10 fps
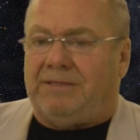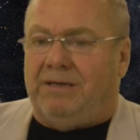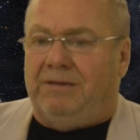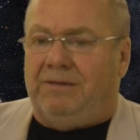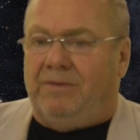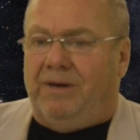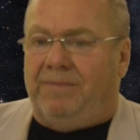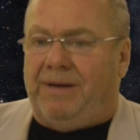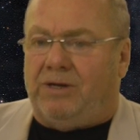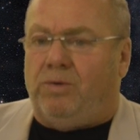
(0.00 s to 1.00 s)
So
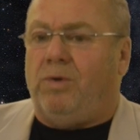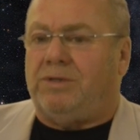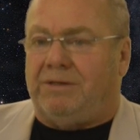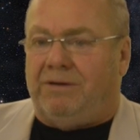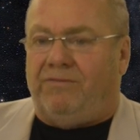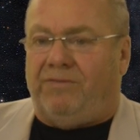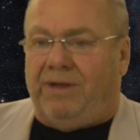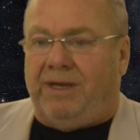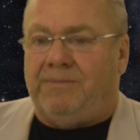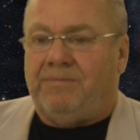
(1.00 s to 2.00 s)
about a quarter of
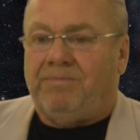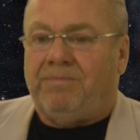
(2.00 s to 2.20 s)
the